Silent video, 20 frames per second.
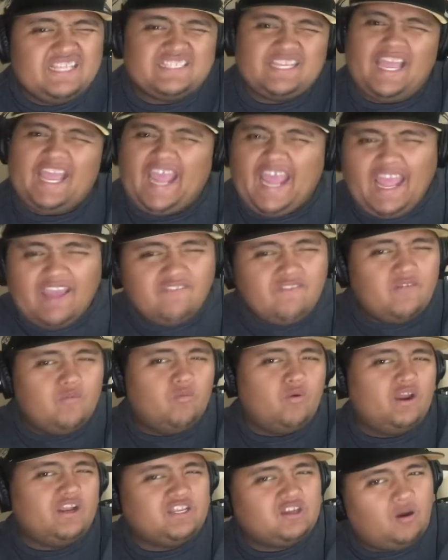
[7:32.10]
It's
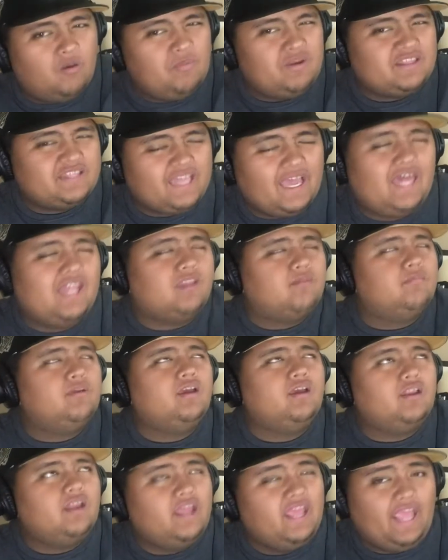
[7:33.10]
everywhere, it's gonna be
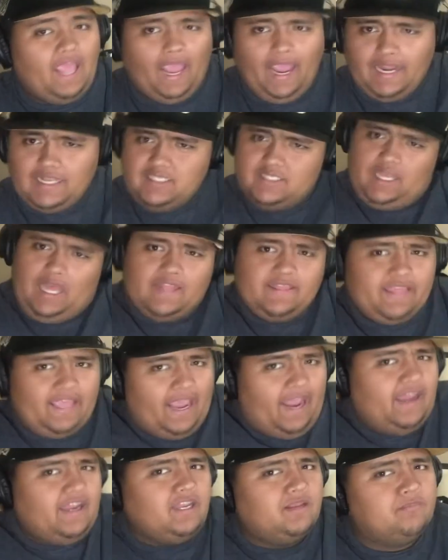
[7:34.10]
talent, man. Actually, I
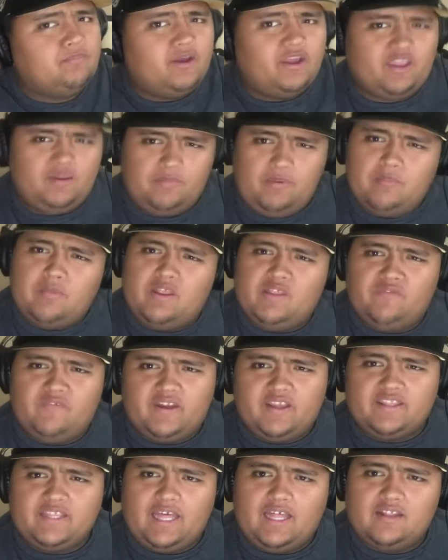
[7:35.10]
think anybody can be
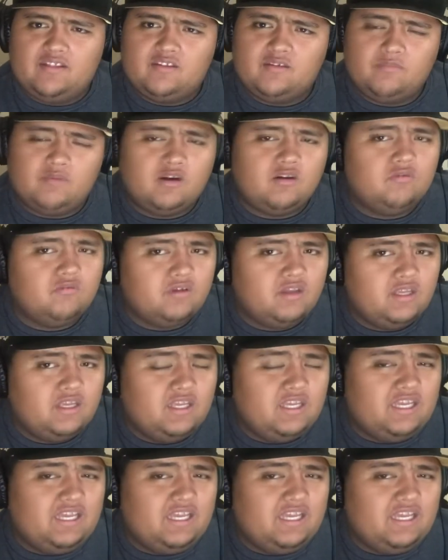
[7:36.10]
motherfucking talented, bro.